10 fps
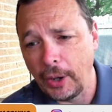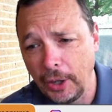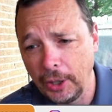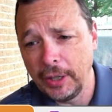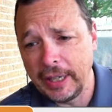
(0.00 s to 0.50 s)

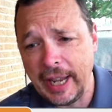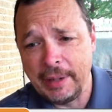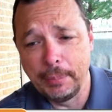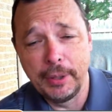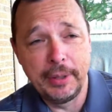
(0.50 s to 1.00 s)

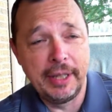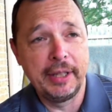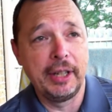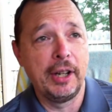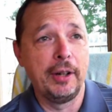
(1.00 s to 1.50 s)
Hurricane brewing
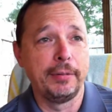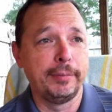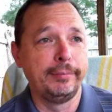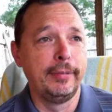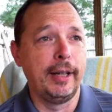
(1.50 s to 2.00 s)
in the
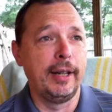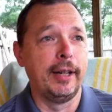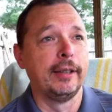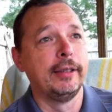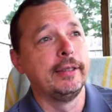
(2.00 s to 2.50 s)
Gulf.
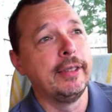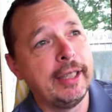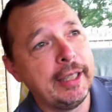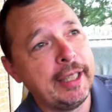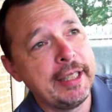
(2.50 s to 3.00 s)

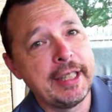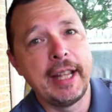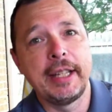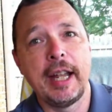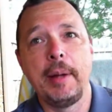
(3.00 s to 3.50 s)
Well, it is
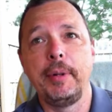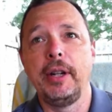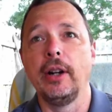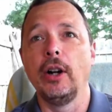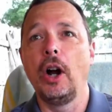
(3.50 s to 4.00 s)
that time
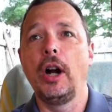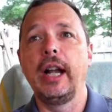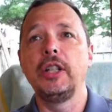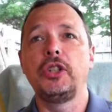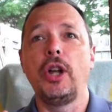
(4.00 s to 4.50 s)
of year. All
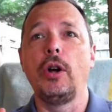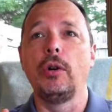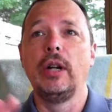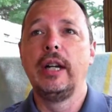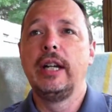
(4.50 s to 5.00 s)
right,
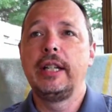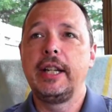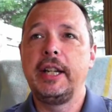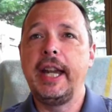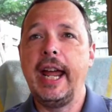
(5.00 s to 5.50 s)
so
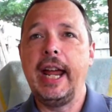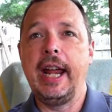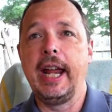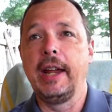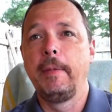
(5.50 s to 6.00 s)

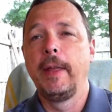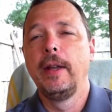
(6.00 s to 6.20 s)
today...